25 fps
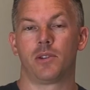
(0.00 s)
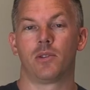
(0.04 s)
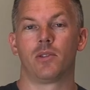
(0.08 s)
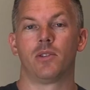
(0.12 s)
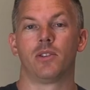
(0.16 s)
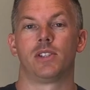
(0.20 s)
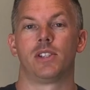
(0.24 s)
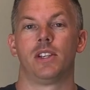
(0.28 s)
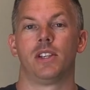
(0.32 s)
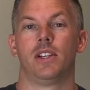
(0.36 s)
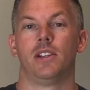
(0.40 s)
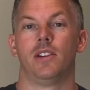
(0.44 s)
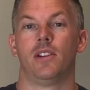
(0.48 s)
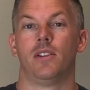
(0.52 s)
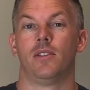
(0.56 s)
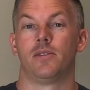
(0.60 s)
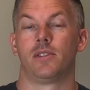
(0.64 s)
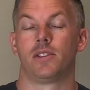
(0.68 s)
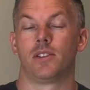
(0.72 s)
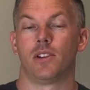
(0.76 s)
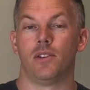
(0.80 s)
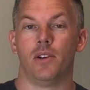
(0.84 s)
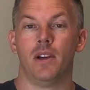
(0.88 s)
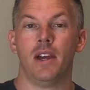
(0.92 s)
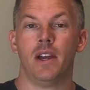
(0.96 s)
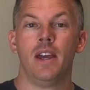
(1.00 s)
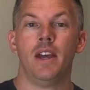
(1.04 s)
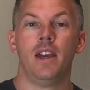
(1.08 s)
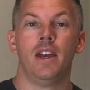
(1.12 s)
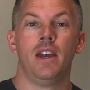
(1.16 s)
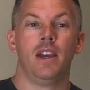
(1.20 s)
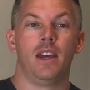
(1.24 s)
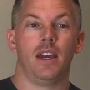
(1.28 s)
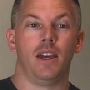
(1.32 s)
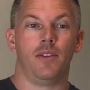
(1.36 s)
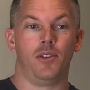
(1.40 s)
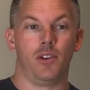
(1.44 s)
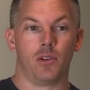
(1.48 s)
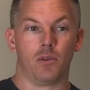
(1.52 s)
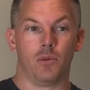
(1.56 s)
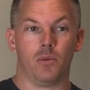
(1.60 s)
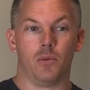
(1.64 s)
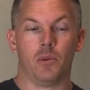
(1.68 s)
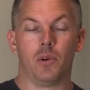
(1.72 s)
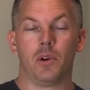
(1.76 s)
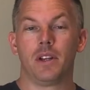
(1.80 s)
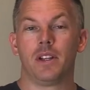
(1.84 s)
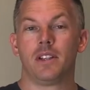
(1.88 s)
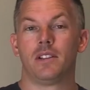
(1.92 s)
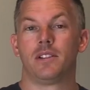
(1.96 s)
Crescendo. So if you're
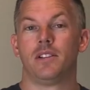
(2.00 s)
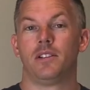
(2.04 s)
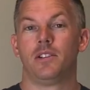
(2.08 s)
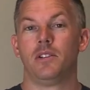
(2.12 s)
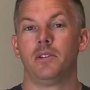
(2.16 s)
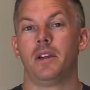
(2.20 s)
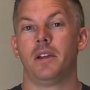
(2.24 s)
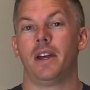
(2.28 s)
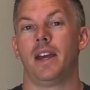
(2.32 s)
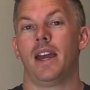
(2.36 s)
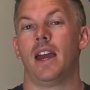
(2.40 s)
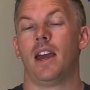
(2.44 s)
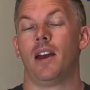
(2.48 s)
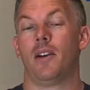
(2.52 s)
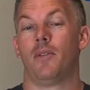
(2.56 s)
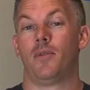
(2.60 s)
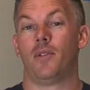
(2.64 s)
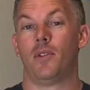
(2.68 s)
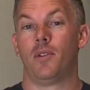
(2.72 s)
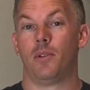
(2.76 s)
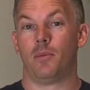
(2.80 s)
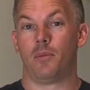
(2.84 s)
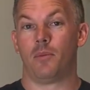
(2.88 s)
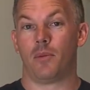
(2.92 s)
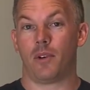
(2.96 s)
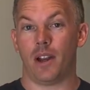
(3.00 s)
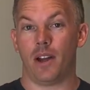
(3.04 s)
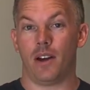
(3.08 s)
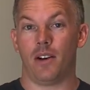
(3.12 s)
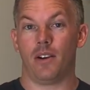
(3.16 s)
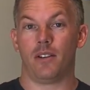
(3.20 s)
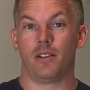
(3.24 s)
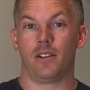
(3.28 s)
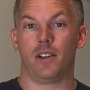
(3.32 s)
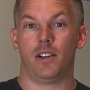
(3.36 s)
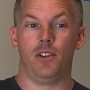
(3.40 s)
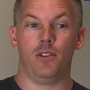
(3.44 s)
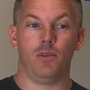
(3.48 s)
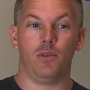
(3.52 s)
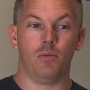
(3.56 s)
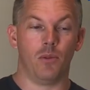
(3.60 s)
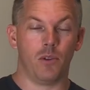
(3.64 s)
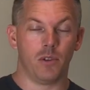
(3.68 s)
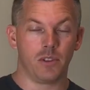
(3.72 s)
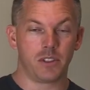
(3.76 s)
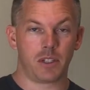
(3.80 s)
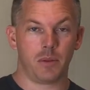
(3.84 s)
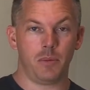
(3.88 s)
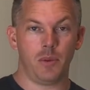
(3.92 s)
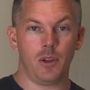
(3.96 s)
wanting to do the half ohm route and you
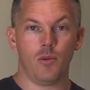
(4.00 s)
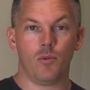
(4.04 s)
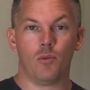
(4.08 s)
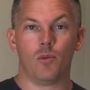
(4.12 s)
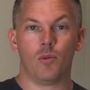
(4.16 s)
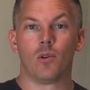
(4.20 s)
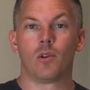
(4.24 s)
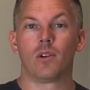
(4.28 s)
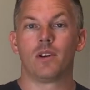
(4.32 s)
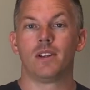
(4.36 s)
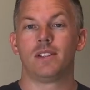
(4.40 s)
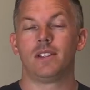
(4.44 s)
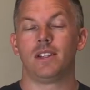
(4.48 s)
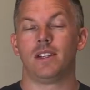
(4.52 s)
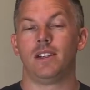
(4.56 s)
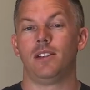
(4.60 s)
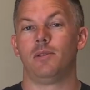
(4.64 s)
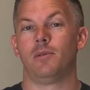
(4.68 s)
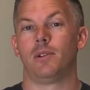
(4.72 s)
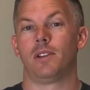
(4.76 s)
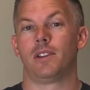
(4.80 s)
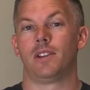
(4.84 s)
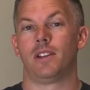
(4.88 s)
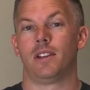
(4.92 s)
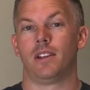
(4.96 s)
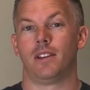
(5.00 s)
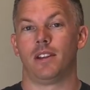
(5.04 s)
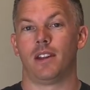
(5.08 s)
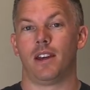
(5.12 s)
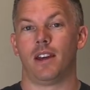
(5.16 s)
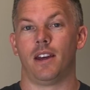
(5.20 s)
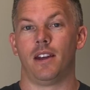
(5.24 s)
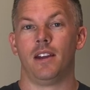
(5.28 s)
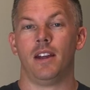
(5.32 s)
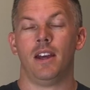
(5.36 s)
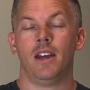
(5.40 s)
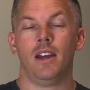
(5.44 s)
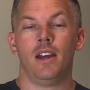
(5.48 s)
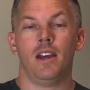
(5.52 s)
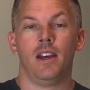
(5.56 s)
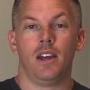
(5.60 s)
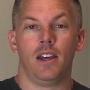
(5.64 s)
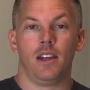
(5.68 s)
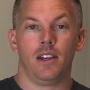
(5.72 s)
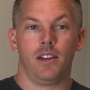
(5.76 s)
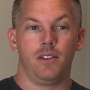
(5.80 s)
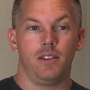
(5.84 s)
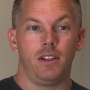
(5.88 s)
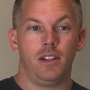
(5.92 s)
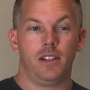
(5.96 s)
want to be warranted within that,
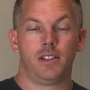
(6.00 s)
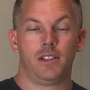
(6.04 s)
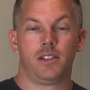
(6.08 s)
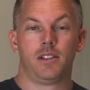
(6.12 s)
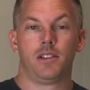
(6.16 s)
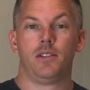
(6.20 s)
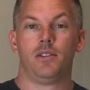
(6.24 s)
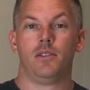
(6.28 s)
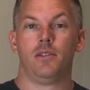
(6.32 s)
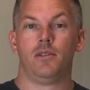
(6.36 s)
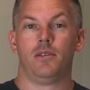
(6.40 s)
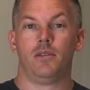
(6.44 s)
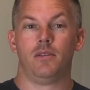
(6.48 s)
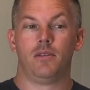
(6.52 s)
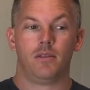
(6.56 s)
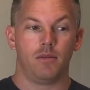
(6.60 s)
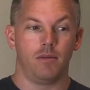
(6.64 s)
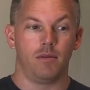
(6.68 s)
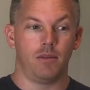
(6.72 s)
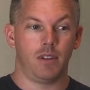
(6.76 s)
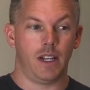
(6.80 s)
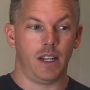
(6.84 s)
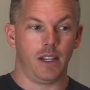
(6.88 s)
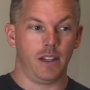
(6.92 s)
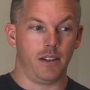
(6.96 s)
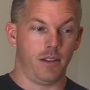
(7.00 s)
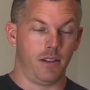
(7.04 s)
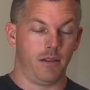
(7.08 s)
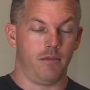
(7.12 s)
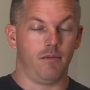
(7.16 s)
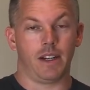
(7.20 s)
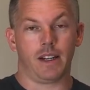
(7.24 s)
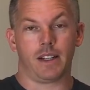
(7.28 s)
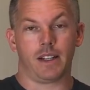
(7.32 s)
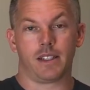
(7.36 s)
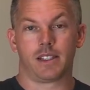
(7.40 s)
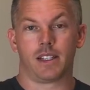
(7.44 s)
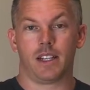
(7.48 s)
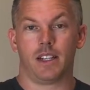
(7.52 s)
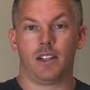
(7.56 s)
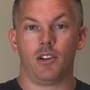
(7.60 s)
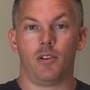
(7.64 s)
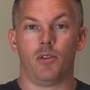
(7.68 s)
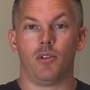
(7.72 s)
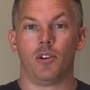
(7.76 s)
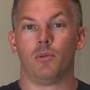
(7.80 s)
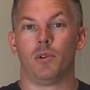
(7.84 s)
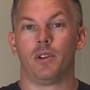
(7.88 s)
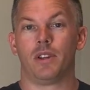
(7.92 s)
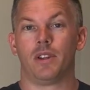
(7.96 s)
you need to, like I said, the
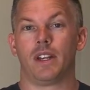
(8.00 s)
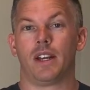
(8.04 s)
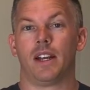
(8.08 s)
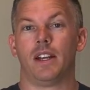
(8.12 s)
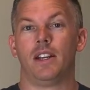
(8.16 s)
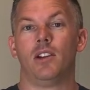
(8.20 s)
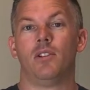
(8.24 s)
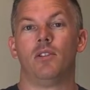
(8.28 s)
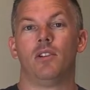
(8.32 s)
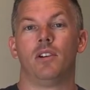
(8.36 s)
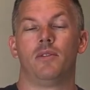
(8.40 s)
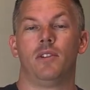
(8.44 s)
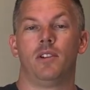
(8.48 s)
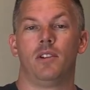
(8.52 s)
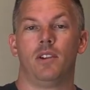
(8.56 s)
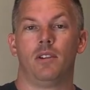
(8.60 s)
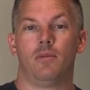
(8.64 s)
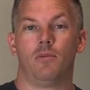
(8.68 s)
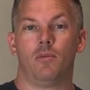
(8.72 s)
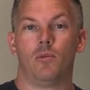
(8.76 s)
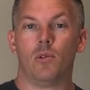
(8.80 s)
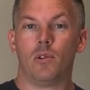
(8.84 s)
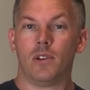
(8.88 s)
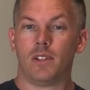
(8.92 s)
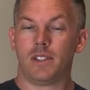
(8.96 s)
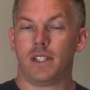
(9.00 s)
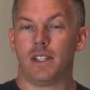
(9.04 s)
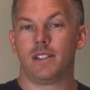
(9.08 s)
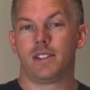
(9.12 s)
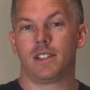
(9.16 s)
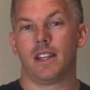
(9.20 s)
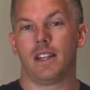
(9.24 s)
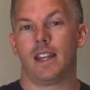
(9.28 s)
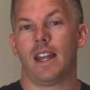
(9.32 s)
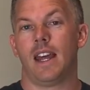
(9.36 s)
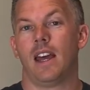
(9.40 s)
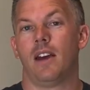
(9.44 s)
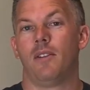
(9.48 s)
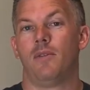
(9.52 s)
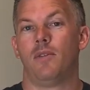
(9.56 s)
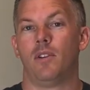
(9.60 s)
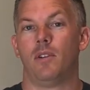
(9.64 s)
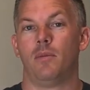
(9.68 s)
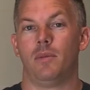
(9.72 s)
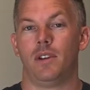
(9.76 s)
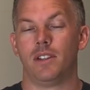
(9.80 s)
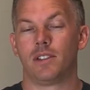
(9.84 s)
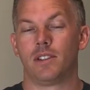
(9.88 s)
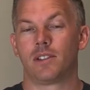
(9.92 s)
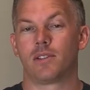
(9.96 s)
only one that I know of that warranties at half
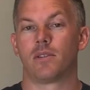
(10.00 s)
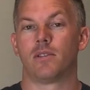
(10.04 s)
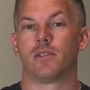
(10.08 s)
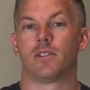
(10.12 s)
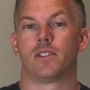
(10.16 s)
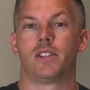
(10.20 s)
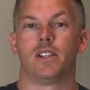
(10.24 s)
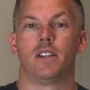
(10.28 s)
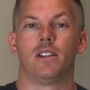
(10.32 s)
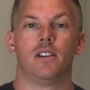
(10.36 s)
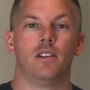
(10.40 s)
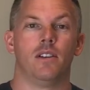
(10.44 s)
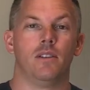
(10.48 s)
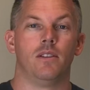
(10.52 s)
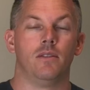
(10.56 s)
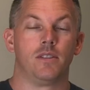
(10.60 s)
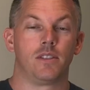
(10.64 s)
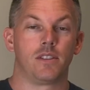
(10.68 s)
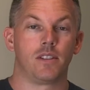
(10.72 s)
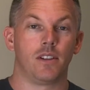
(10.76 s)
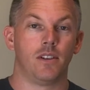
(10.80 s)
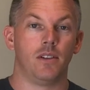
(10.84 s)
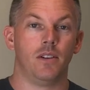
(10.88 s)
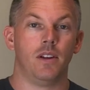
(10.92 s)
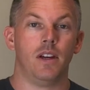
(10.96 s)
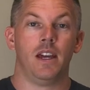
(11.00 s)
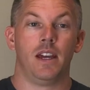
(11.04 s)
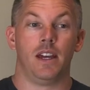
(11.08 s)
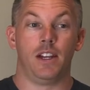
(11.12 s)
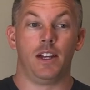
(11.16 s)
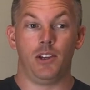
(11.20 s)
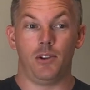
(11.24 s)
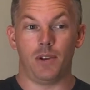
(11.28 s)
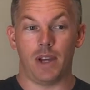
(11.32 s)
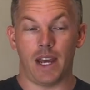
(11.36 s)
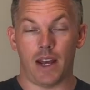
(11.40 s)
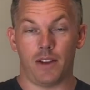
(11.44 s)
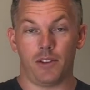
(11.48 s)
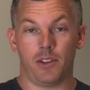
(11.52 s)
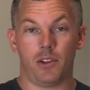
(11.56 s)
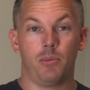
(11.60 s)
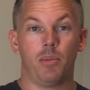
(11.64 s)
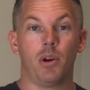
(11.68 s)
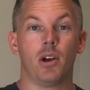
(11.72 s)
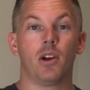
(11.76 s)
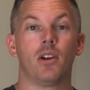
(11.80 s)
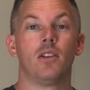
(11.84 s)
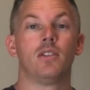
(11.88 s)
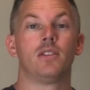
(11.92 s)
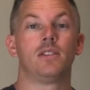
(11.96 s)
ohm is Crescendo. So, and you have to
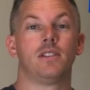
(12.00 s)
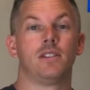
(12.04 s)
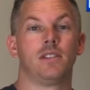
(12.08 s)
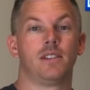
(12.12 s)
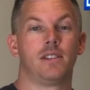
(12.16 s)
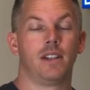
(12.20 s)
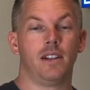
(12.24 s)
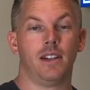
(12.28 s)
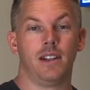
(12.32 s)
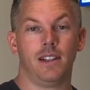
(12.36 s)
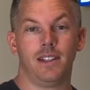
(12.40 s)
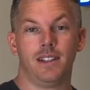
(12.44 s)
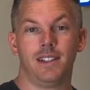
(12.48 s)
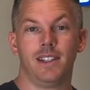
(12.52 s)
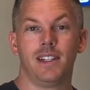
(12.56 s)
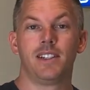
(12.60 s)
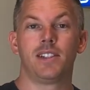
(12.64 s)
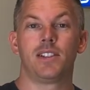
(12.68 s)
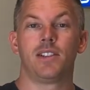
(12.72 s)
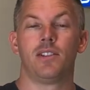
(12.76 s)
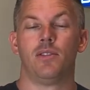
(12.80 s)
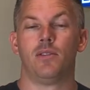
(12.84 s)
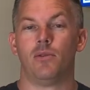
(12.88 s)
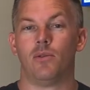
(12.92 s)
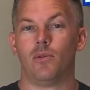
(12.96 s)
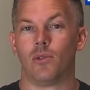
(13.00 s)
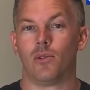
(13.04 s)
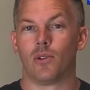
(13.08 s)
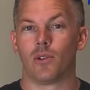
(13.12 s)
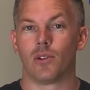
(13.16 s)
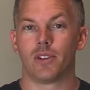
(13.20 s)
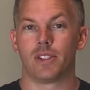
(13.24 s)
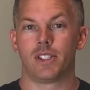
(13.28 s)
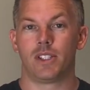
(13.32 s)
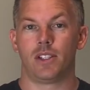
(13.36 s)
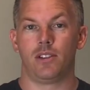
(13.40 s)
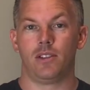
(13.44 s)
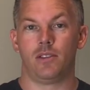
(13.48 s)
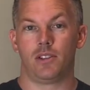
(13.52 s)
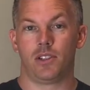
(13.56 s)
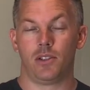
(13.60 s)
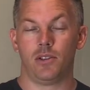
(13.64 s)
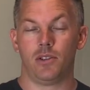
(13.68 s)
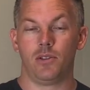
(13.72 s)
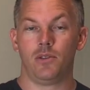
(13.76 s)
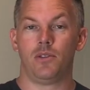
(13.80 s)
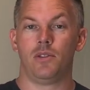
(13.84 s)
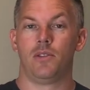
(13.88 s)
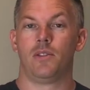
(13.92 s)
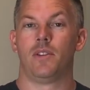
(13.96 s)
purchase an additional warranty
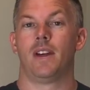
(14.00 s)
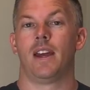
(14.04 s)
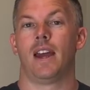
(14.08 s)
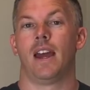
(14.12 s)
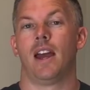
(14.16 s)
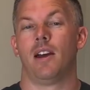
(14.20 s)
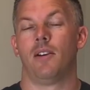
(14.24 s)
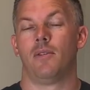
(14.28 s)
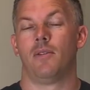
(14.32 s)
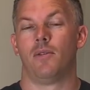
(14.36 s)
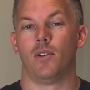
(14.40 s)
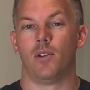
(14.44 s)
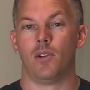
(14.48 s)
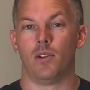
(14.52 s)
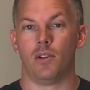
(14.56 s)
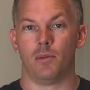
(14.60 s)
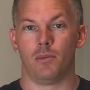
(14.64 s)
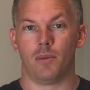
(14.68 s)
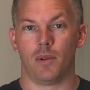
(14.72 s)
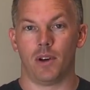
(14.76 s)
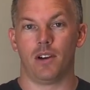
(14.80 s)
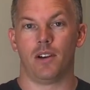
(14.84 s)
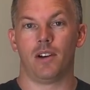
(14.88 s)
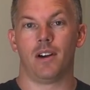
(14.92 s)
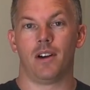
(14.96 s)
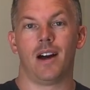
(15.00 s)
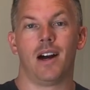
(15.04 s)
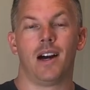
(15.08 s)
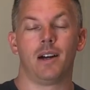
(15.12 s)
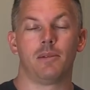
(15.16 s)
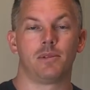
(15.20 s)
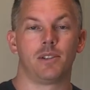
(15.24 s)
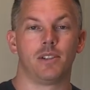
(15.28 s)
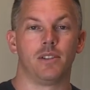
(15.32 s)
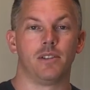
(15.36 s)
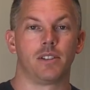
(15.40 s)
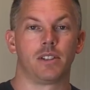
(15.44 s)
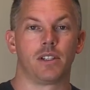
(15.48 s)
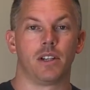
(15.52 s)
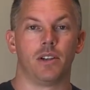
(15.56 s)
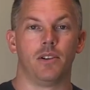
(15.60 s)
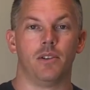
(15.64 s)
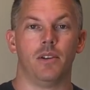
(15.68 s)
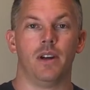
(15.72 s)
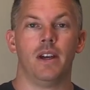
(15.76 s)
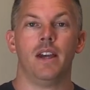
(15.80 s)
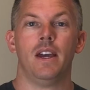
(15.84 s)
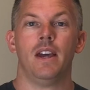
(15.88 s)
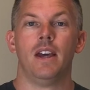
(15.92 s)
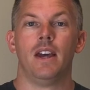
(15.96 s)
to do the half ohm option.
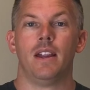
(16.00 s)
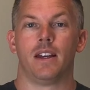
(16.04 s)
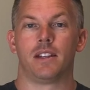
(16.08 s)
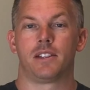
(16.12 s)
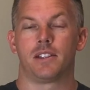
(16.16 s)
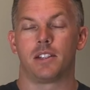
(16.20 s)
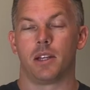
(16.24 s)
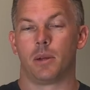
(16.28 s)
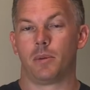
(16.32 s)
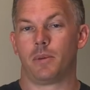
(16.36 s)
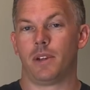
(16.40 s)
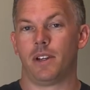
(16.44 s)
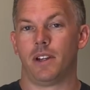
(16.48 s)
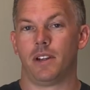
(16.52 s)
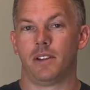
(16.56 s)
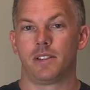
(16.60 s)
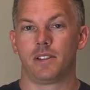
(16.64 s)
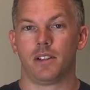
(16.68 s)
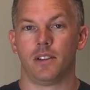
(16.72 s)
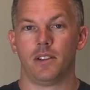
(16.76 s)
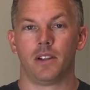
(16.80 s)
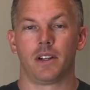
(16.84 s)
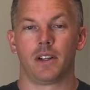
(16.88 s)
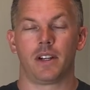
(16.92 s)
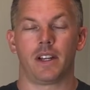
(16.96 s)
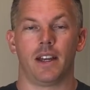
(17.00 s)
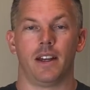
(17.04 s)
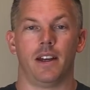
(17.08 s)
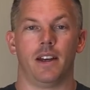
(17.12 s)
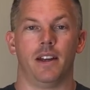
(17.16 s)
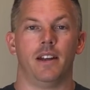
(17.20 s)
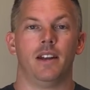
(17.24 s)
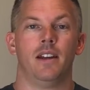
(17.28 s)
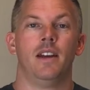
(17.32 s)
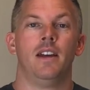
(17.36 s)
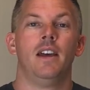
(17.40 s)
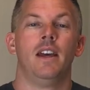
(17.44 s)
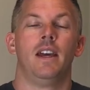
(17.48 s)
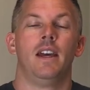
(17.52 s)
So that's something else to look at.